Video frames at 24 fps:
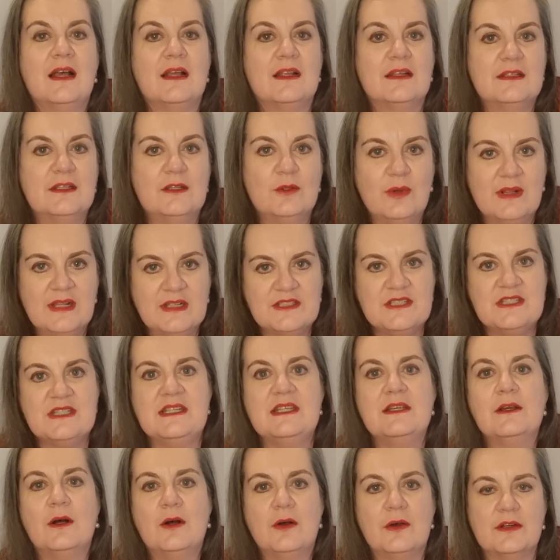
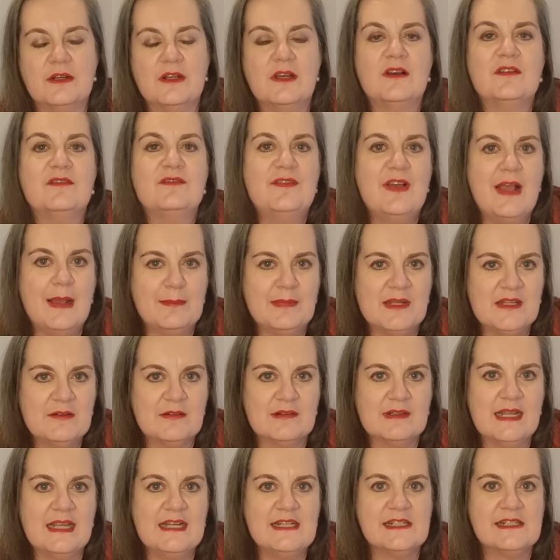loyalty, honor, family
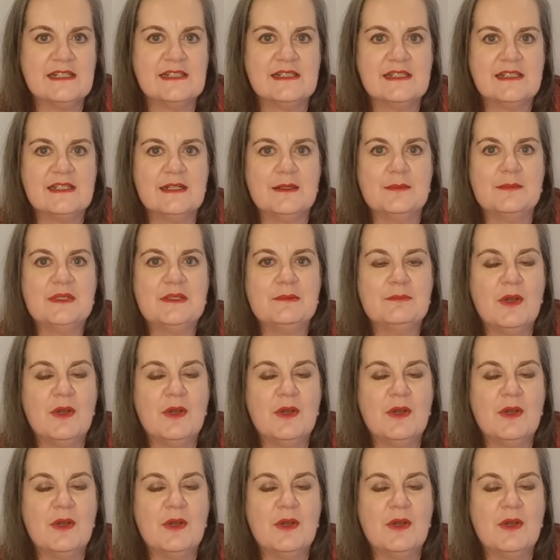relationships,